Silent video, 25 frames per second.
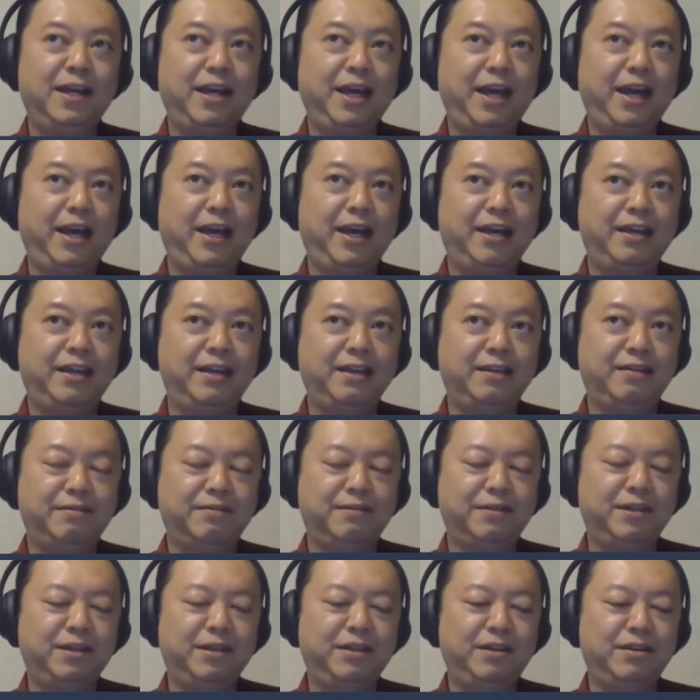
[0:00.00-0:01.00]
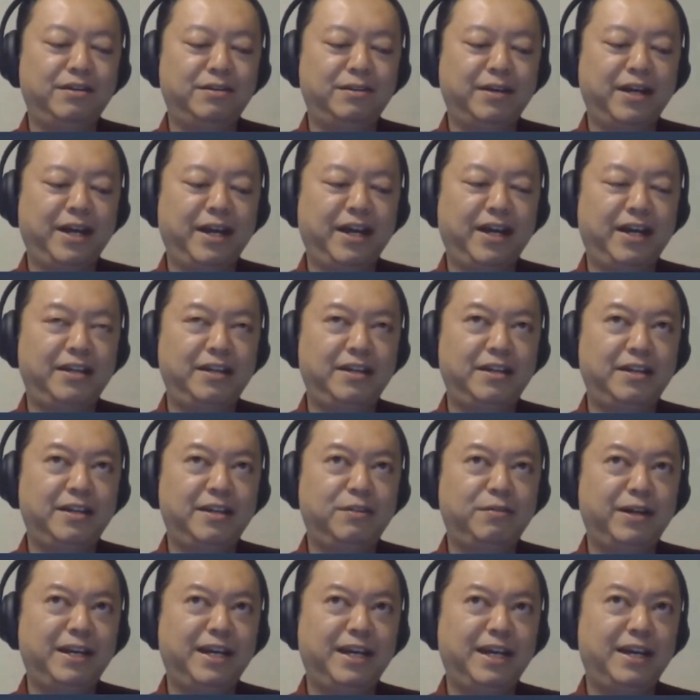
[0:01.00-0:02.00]
and
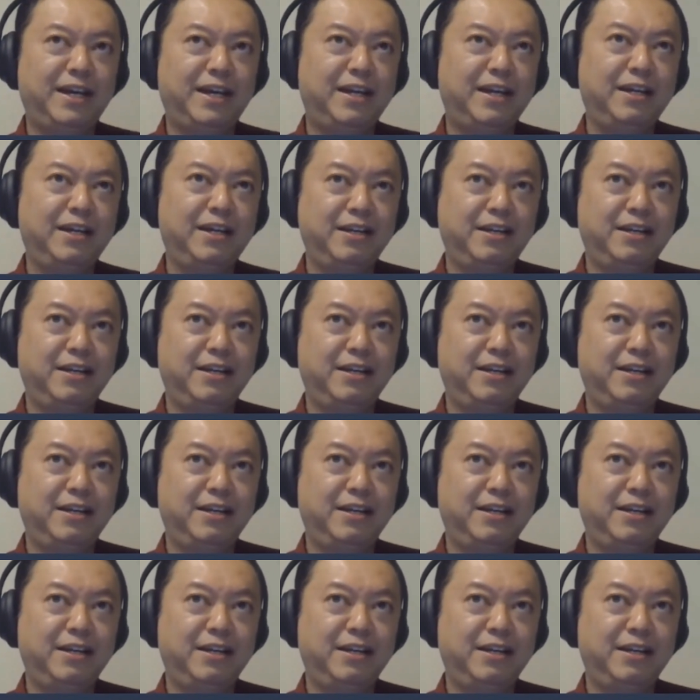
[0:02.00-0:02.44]
when I